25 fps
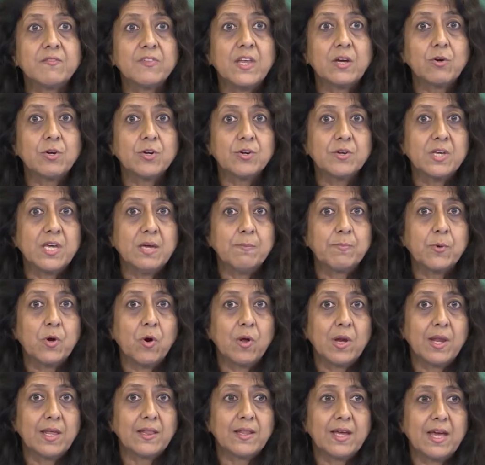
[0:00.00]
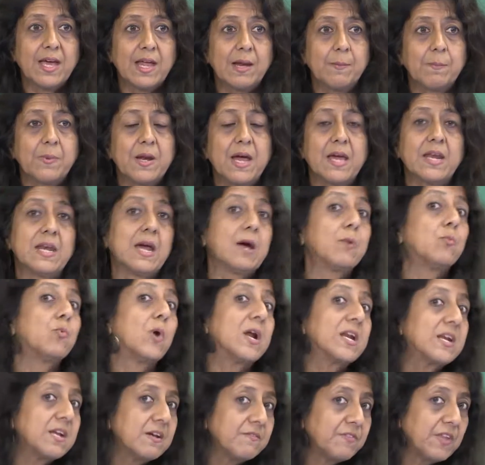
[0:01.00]
if they're going to keep calling the helpline. I
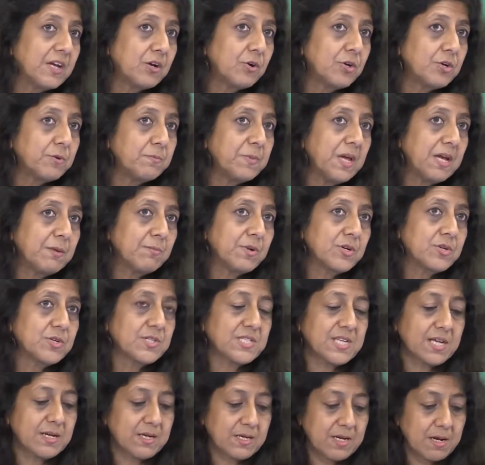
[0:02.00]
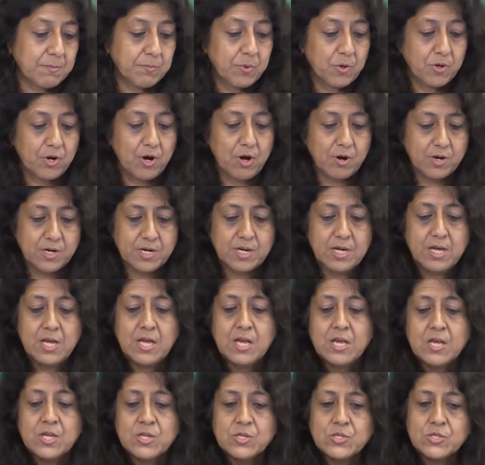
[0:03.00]
wonder if they're going to be able to set it up or not.
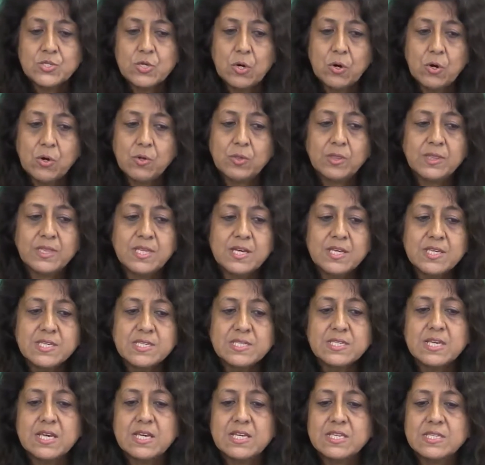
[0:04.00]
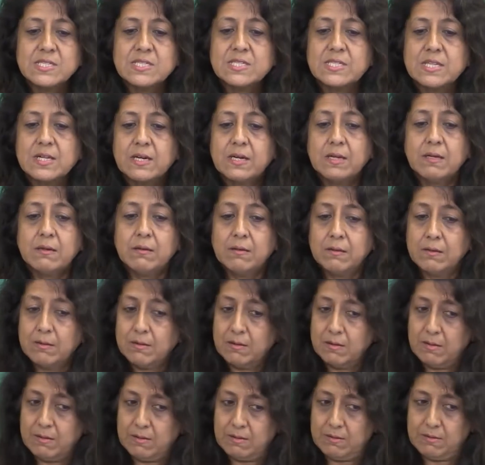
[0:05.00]
So this is
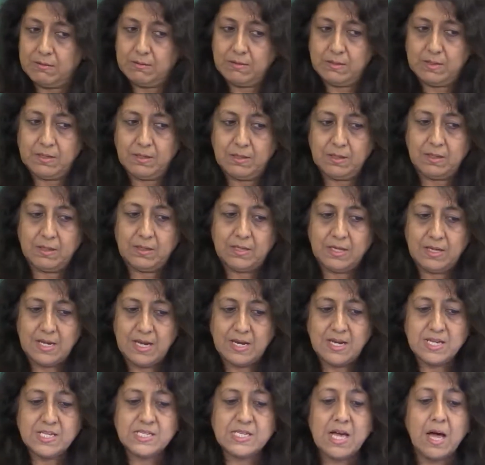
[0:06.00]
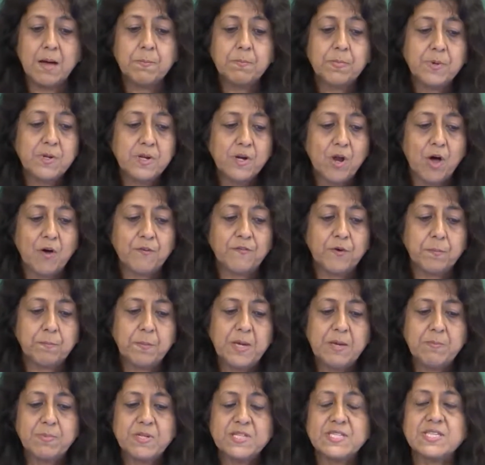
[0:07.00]
an example of a
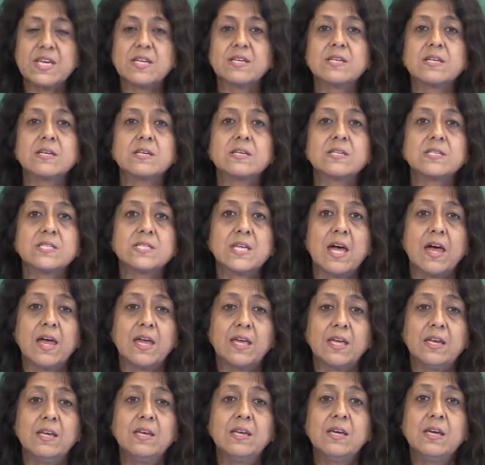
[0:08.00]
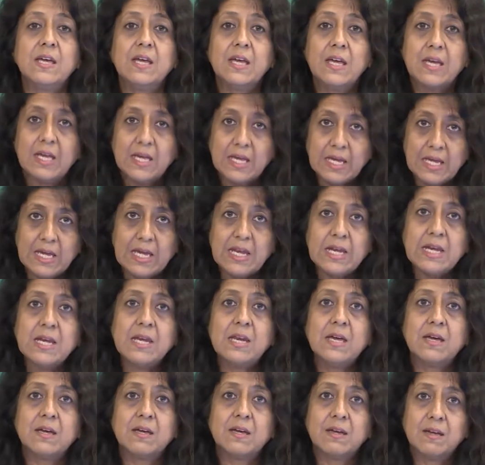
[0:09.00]
people-centered design
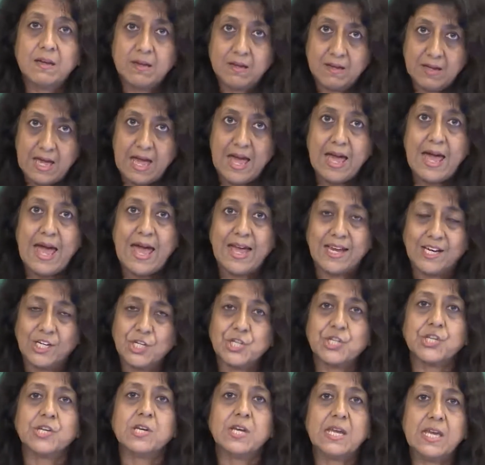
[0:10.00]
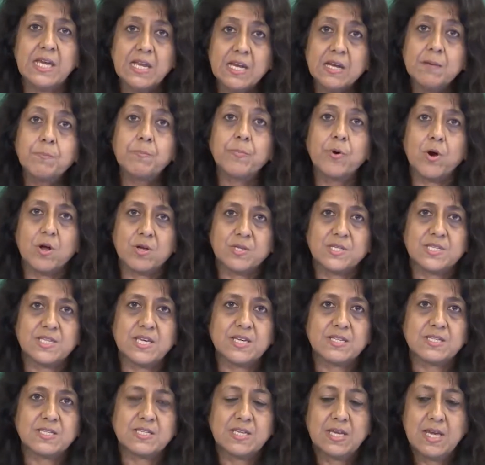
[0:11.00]
in action, in
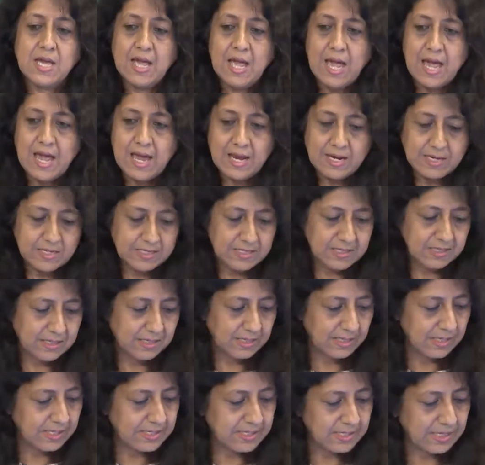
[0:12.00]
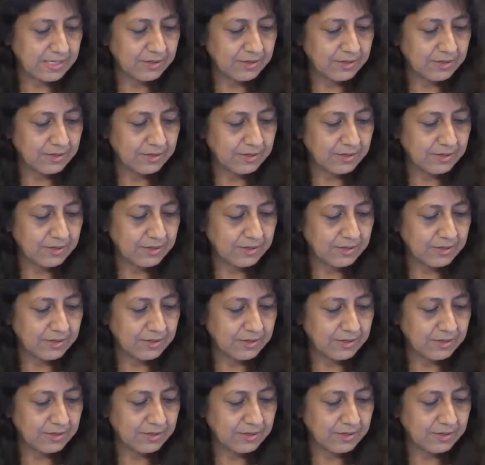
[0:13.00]
process. And it